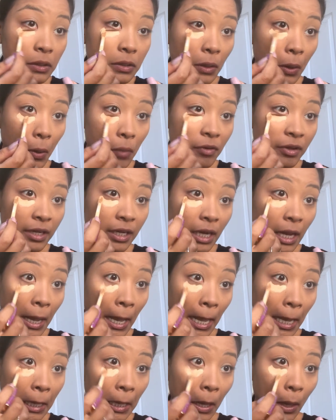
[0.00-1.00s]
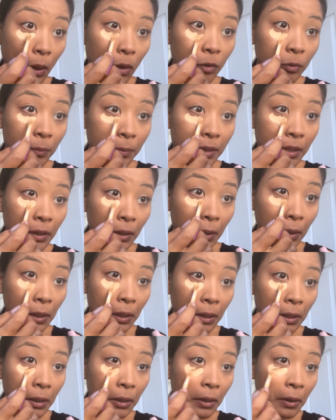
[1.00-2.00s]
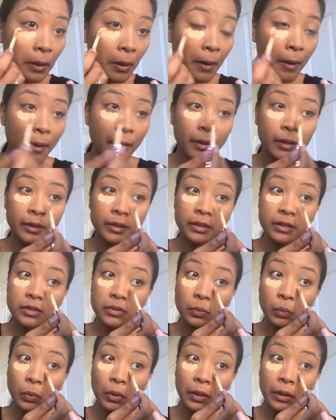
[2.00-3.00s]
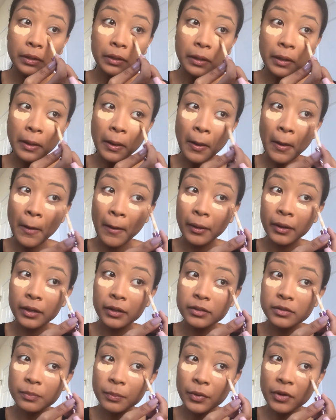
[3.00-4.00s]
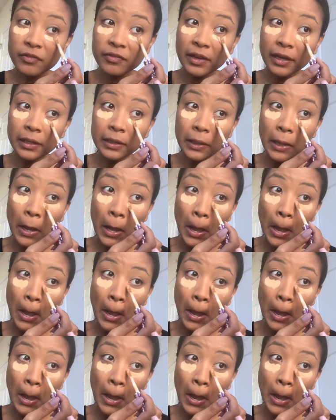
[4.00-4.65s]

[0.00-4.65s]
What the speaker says: So if I need a handheld mirror, this one is perfect.